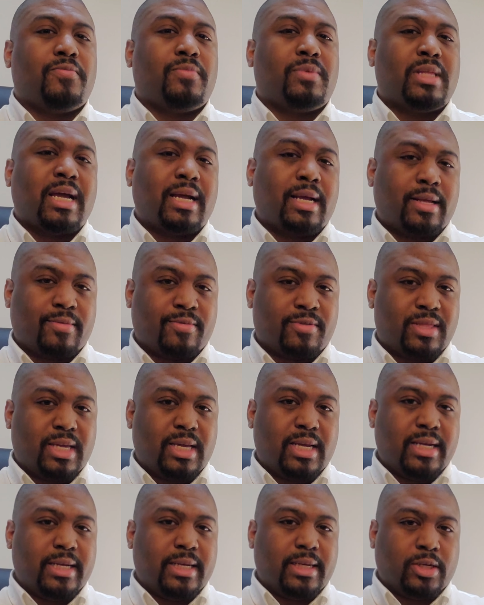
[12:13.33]
like the
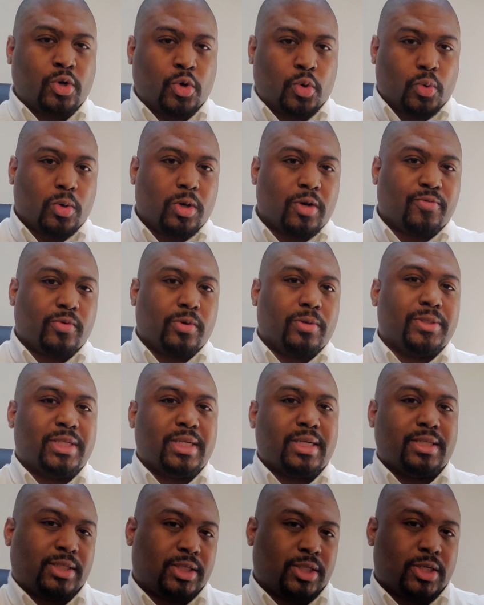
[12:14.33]
core of
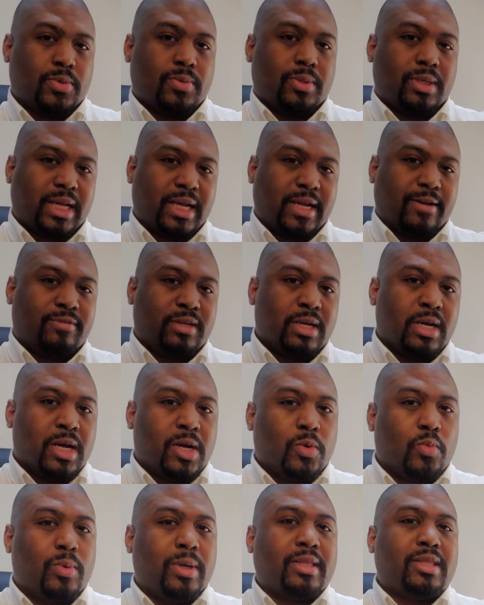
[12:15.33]
Rosetta Stone left
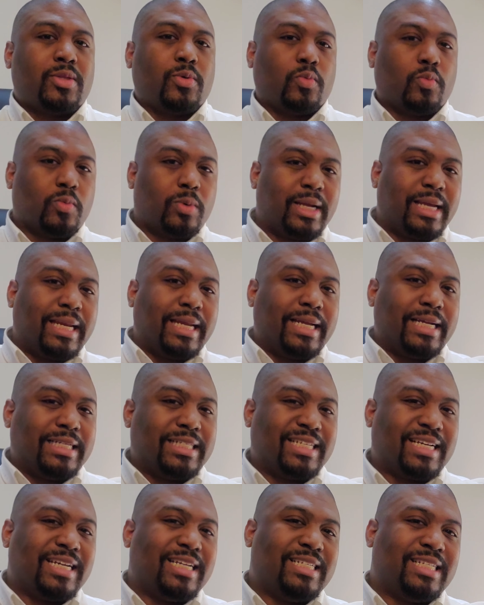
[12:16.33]
with the readings,
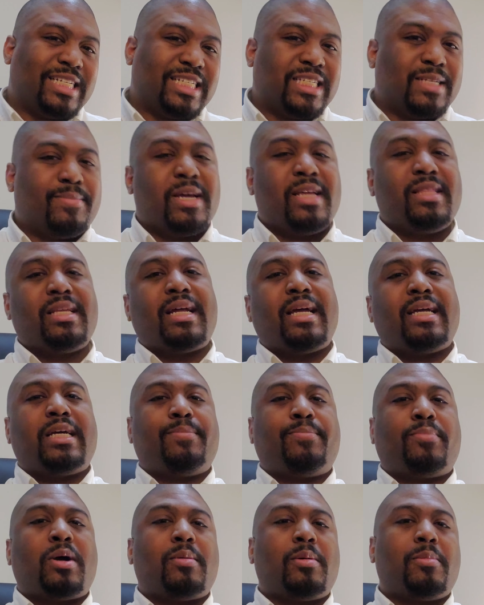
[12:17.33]
I anticipate that I could
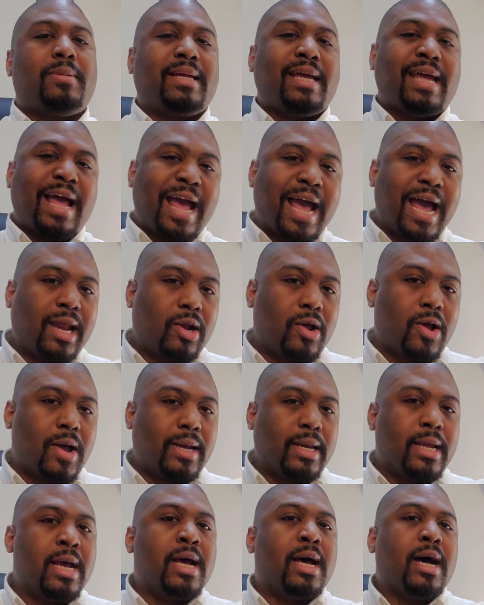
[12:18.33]
probably add on
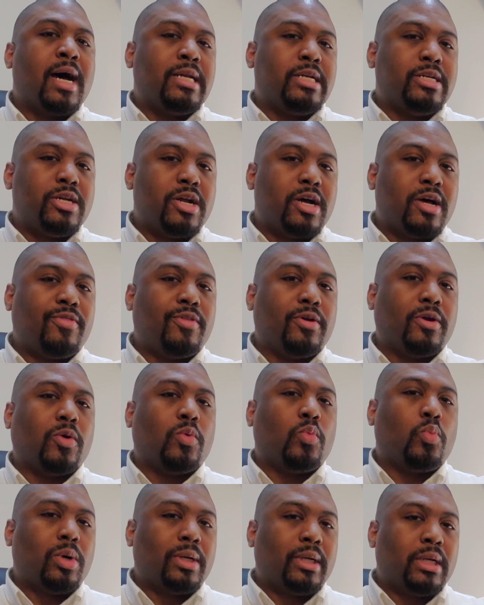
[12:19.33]
another
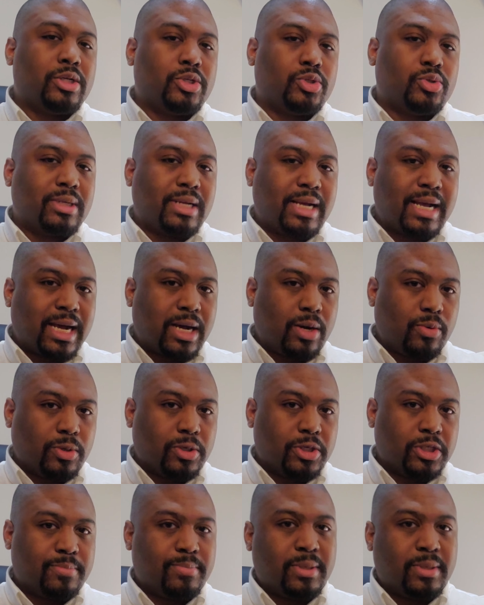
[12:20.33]
100 hours.